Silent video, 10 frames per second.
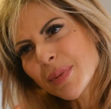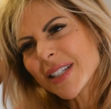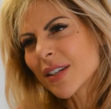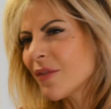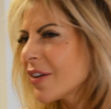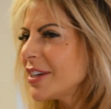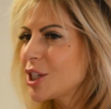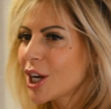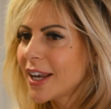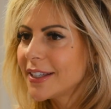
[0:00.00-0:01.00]
But it's a very
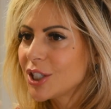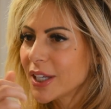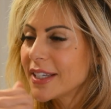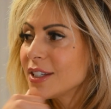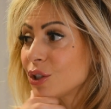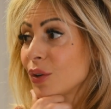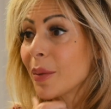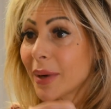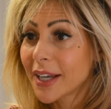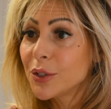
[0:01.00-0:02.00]
challenging industry.
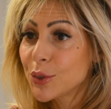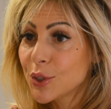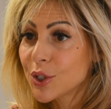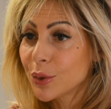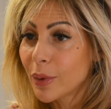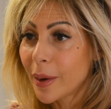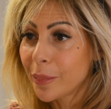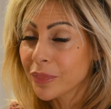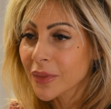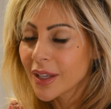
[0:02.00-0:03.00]
I mean, I used
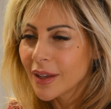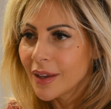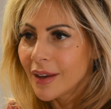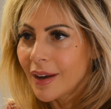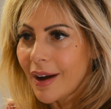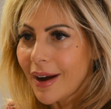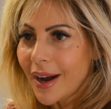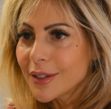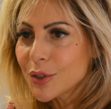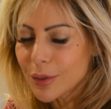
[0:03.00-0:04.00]

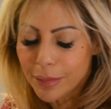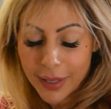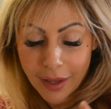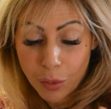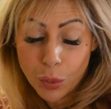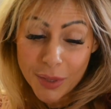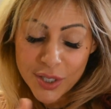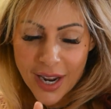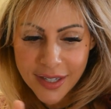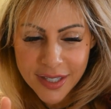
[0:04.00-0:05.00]

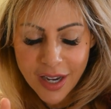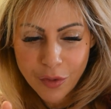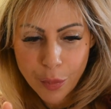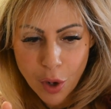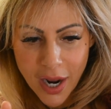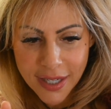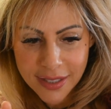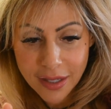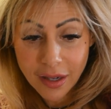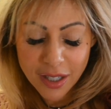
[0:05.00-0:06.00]
to have a
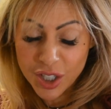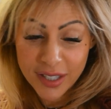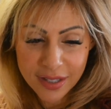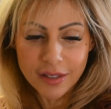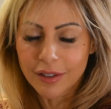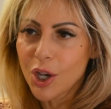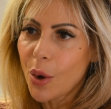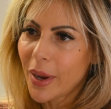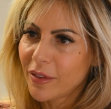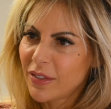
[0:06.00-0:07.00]
brand, and actually it's still
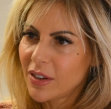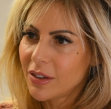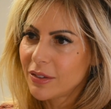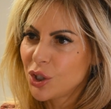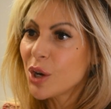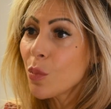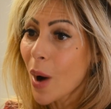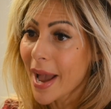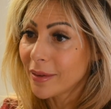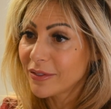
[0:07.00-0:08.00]
going, for gym
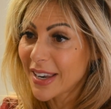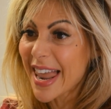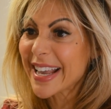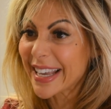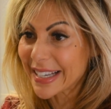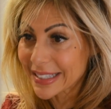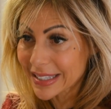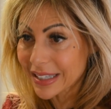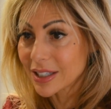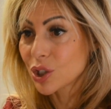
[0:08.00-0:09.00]
wear, for
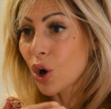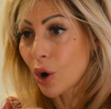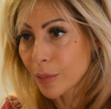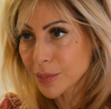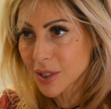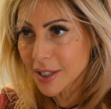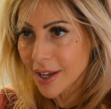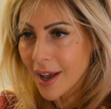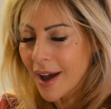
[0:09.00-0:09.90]
leggings and tops.